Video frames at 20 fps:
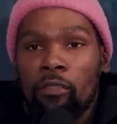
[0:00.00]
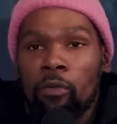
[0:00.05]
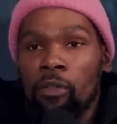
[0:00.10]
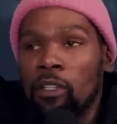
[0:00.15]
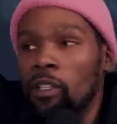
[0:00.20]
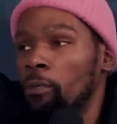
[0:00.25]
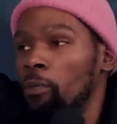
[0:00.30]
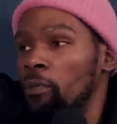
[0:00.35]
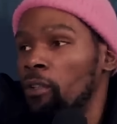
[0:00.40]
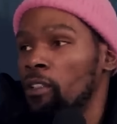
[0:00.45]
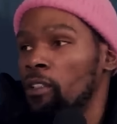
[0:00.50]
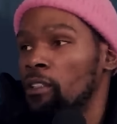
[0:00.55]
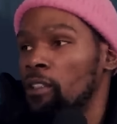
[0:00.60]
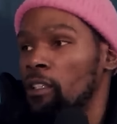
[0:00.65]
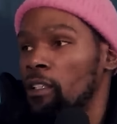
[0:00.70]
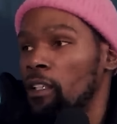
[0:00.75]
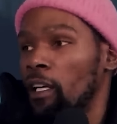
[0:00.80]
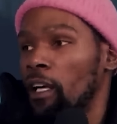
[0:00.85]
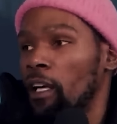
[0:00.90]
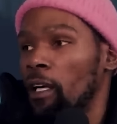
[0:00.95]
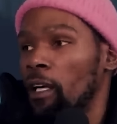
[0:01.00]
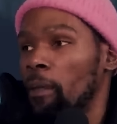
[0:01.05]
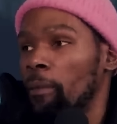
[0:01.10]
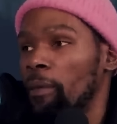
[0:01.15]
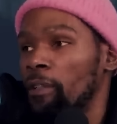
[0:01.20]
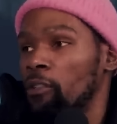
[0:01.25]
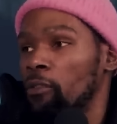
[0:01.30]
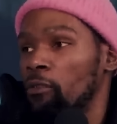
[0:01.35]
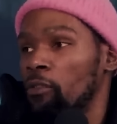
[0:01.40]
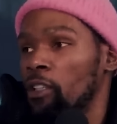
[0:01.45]
20 points a game
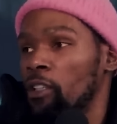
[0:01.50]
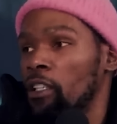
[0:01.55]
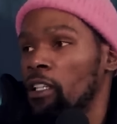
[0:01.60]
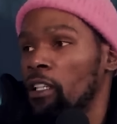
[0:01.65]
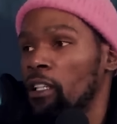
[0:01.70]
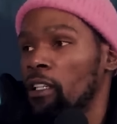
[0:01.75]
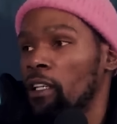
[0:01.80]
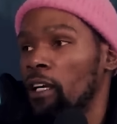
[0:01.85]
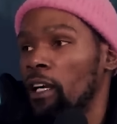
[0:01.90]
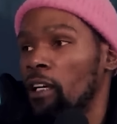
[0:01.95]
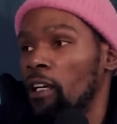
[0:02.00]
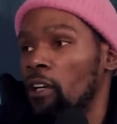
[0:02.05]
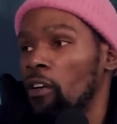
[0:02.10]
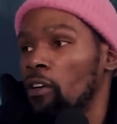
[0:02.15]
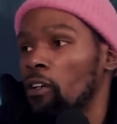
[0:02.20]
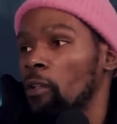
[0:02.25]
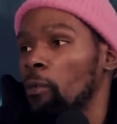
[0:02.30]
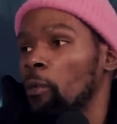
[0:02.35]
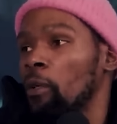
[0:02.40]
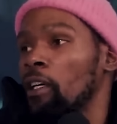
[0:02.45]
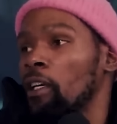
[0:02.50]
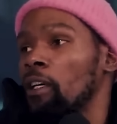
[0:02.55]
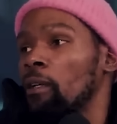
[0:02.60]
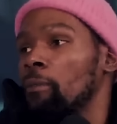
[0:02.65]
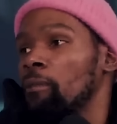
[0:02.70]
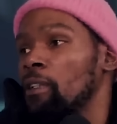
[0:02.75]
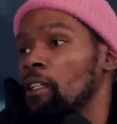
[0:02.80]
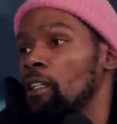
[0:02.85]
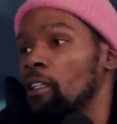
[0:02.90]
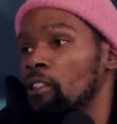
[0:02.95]
as a rookie, and it only went up
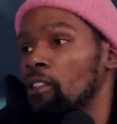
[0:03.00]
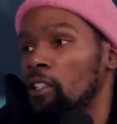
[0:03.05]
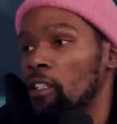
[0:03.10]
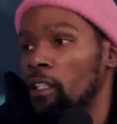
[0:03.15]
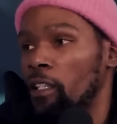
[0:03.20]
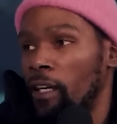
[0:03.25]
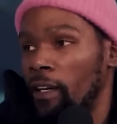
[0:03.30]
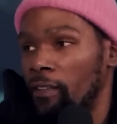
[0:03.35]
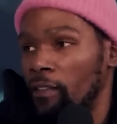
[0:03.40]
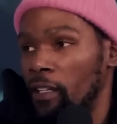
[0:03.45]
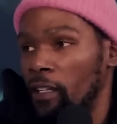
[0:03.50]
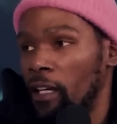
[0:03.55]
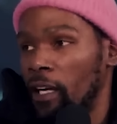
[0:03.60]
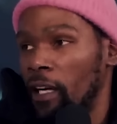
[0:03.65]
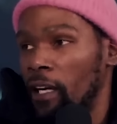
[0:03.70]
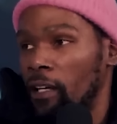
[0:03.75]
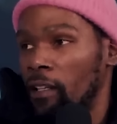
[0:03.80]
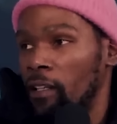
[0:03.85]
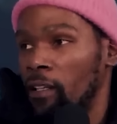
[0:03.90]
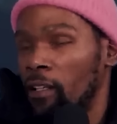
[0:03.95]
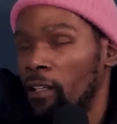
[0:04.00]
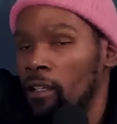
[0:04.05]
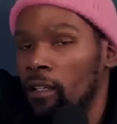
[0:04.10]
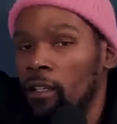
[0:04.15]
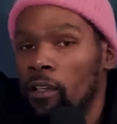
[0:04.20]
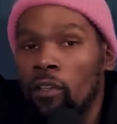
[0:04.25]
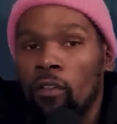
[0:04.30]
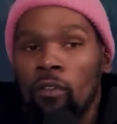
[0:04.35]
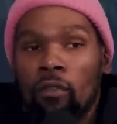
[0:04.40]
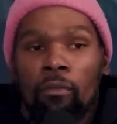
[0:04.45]
each year after that.
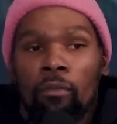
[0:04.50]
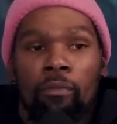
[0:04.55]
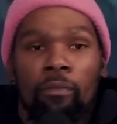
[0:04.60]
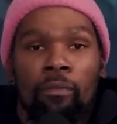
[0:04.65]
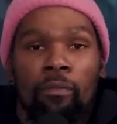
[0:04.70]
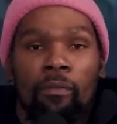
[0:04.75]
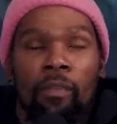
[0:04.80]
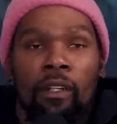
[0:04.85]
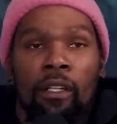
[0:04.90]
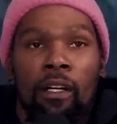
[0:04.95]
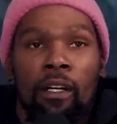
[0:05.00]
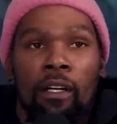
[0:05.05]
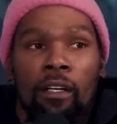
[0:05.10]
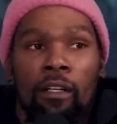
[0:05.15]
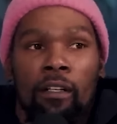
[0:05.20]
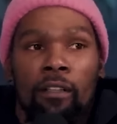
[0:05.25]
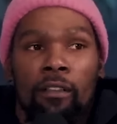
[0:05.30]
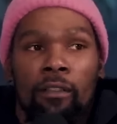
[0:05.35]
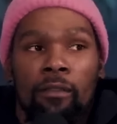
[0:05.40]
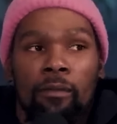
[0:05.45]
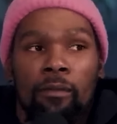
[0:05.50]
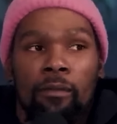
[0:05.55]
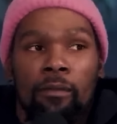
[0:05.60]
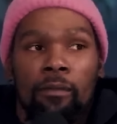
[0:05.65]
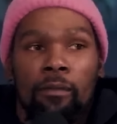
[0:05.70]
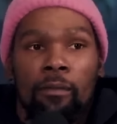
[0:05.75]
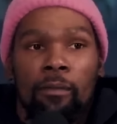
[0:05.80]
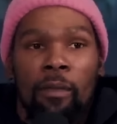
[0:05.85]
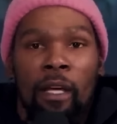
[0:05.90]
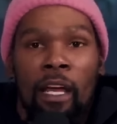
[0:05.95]

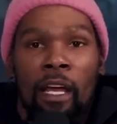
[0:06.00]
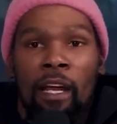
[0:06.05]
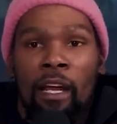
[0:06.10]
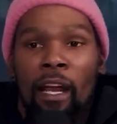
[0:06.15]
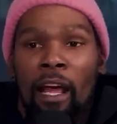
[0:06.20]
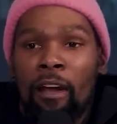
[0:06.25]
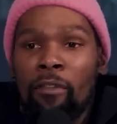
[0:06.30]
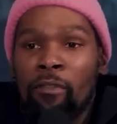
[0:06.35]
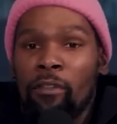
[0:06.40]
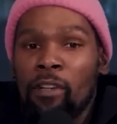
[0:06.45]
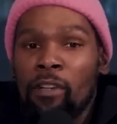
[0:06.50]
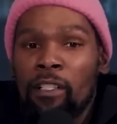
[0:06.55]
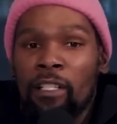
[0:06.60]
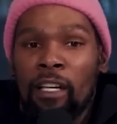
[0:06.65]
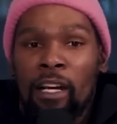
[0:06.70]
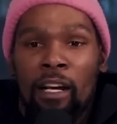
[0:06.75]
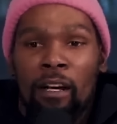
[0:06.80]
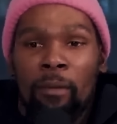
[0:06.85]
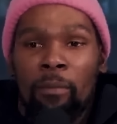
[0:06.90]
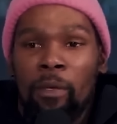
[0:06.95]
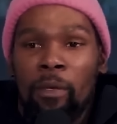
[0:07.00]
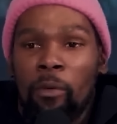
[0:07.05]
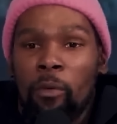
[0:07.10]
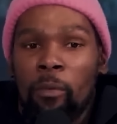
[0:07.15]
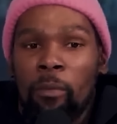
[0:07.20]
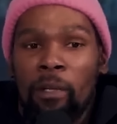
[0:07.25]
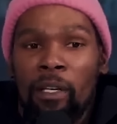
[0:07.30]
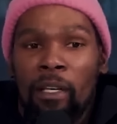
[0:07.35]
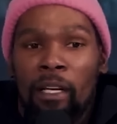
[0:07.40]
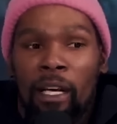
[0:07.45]
And every time it
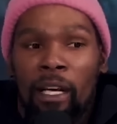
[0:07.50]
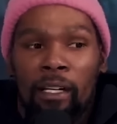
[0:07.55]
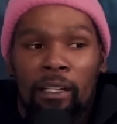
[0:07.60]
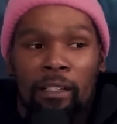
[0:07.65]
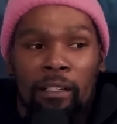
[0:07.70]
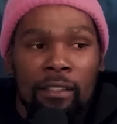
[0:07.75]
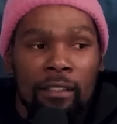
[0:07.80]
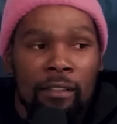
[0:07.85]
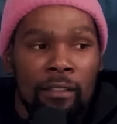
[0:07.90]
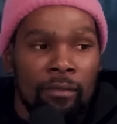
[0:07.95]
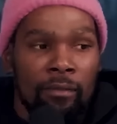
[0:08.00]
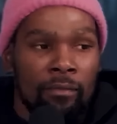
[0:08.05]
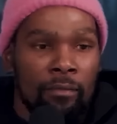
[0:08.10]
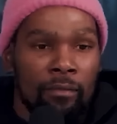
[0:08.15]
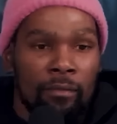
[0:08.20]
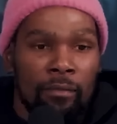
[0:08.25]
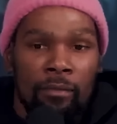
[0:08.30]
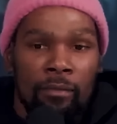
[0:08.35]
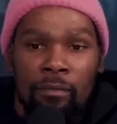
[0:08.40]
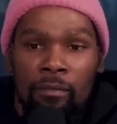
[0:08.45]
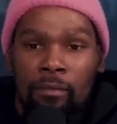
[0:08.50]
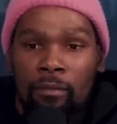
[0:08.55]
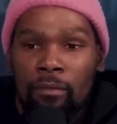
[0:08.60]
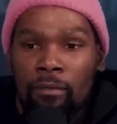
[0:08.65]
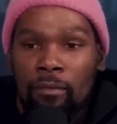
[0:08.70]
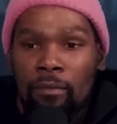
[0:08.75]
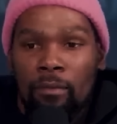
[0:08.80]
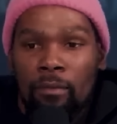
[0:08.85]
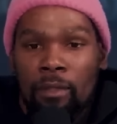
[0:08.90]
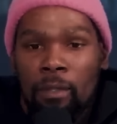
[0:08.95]
would be like
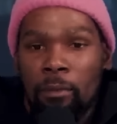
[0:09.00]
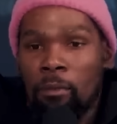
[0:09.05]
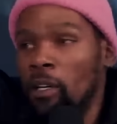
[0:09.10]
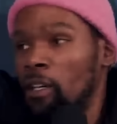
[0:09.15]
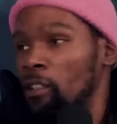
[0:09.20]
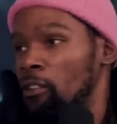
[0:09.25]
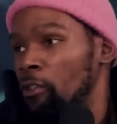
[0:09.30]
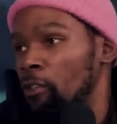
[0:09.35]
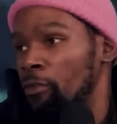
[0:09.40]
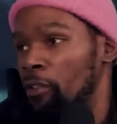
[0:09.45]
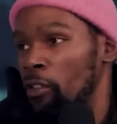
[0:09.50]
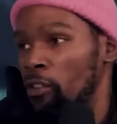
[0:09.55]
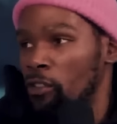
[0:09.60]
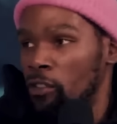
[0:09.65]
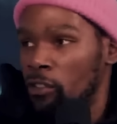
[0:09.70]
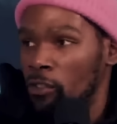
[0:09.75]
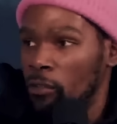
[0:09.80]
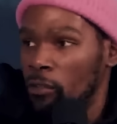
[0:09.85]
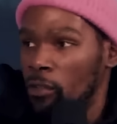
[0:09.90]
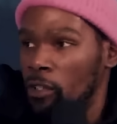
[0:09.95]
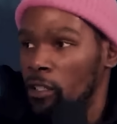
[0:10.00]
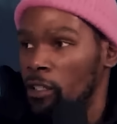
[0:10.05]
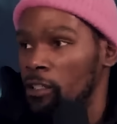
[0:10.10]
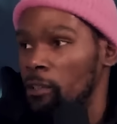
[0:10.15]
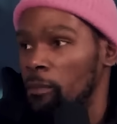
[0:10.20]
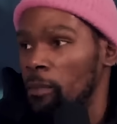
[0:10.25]
LeBron's the first to score this